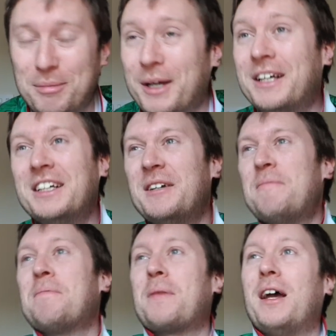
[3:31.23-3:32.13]
But
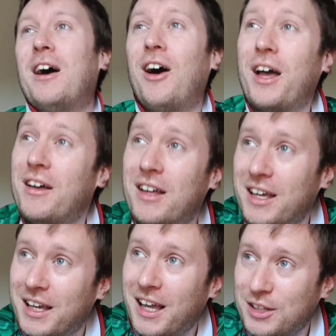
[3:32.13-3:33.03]

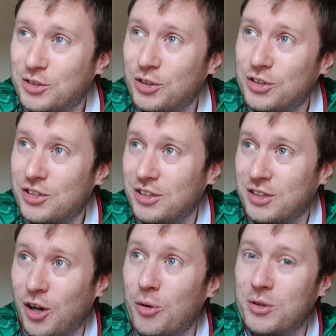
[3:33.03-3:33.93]
it's good to
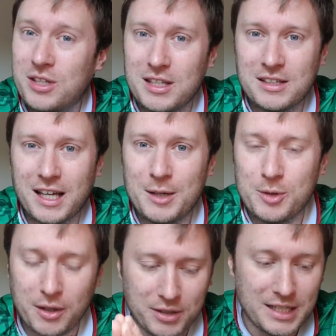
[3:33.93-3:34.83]
go to this game
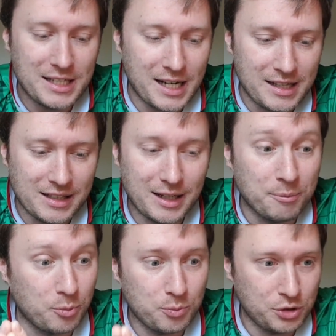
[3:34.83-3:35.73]
without needing anything
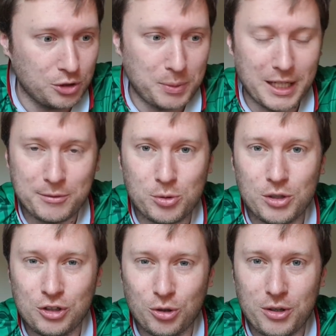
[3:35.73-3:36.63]
and just being able to
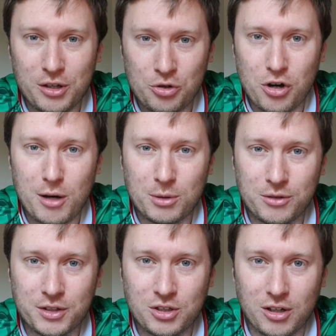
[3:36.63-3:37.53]
enjoy the drama
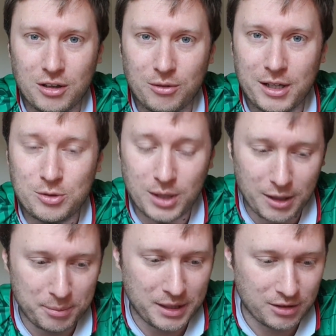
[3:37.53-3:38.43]
of a title race
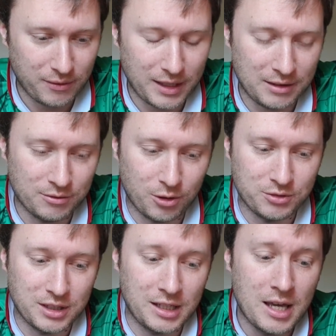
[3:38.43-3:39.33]
without being directly
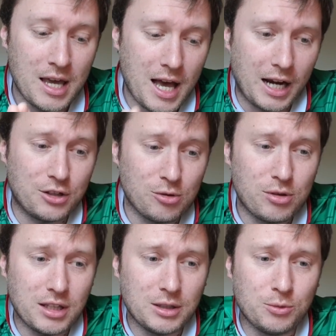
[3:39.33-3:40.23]
involved in it. And I do
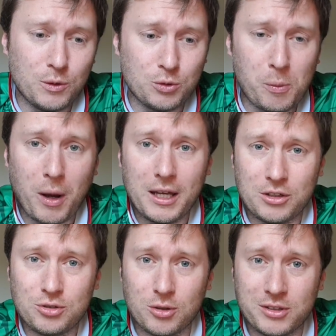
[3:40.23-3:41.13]
think the Wolves will play a
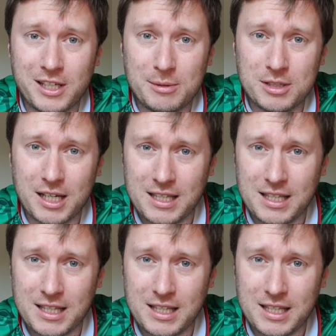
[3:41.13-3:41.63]
strong team today.